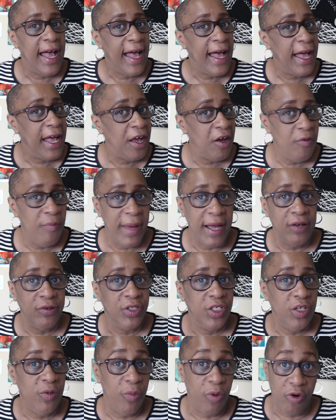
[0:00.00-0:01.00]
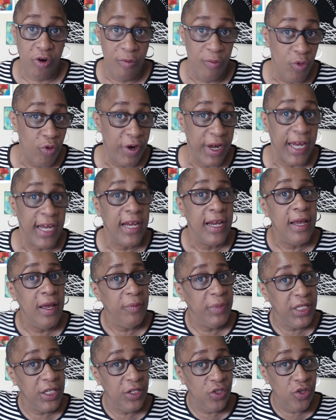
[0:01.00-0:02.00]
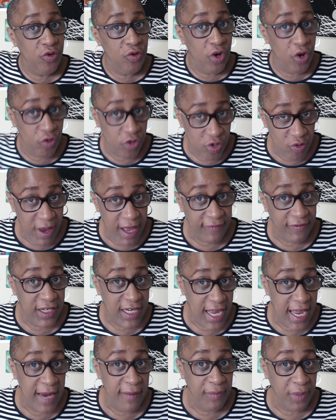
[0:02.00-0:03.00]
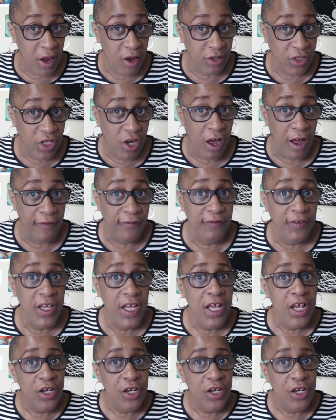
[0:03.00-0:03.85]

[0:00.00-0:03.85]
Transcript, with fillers: how about tomorrow morning because you know you have time blocked off.